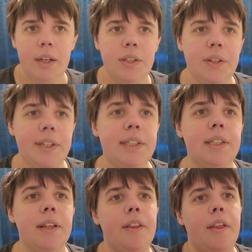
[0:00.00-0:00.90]
So
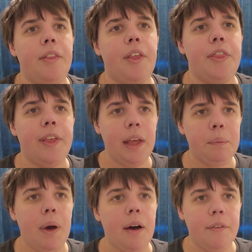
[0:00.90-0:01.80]
the
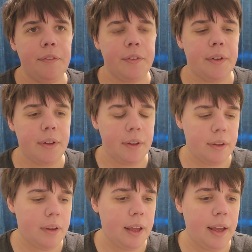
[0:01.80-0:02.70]
theme of
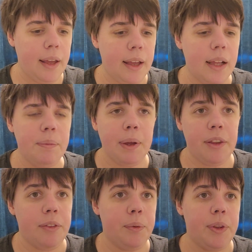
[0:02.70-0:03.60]
each
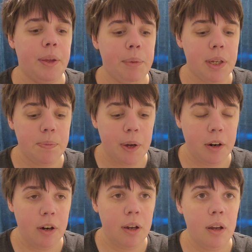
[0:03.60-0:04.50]
month with 10 Minutes
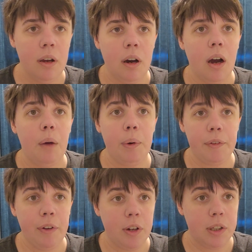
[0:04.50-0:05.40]
Better, our
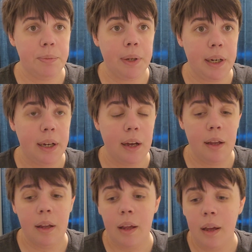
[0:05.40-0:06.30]
wonderful host Melinda